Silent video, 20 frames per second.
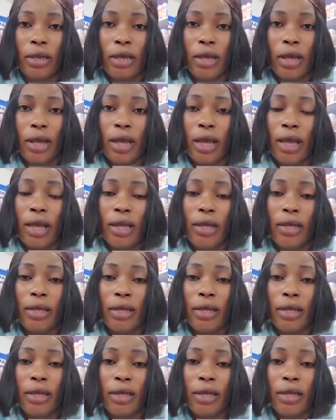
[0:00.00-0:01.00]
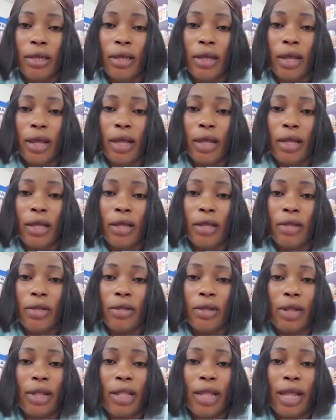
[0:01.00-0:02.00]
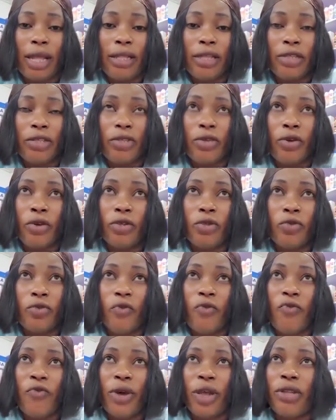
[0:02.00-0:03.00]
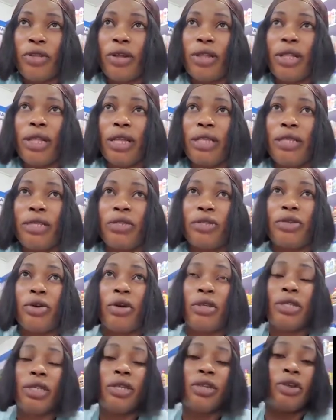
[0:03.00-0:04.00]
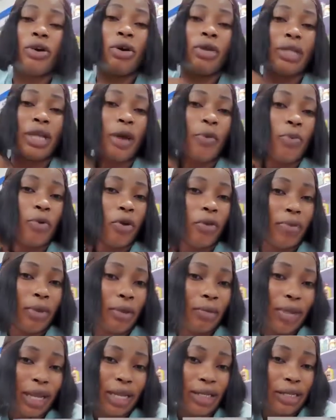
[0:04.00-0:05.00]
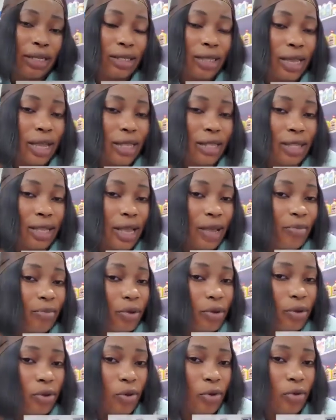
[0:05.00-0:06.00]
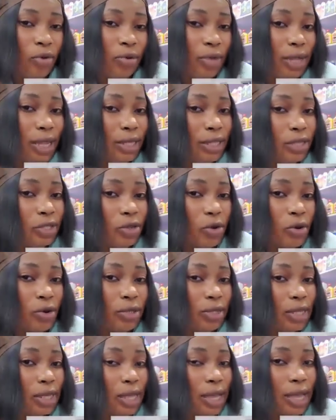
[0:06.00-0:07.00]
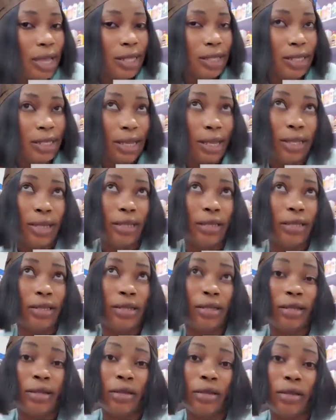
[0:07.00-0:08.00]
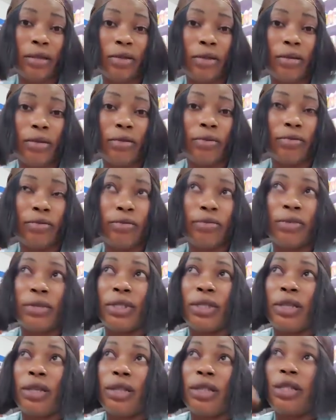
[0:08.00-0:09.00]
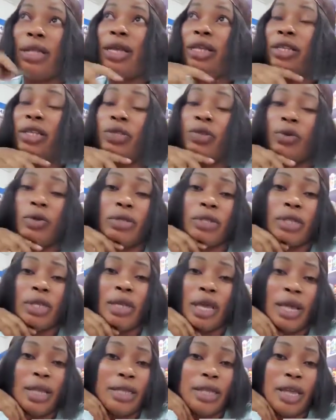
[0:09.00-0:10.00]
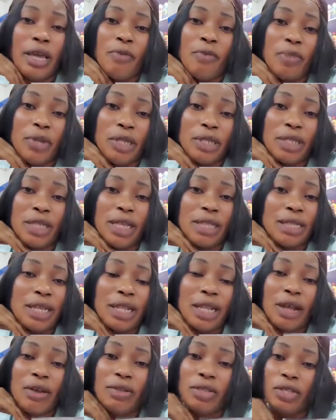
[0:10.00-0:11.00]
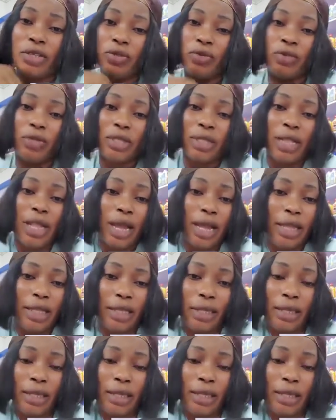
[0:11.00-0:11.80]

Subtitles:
Eh? Don't let this go too far. Don't let this cause any other problem. Let it end here, because let this whole thing end here. Let this whole thing end here, please. Let's allow this to slide.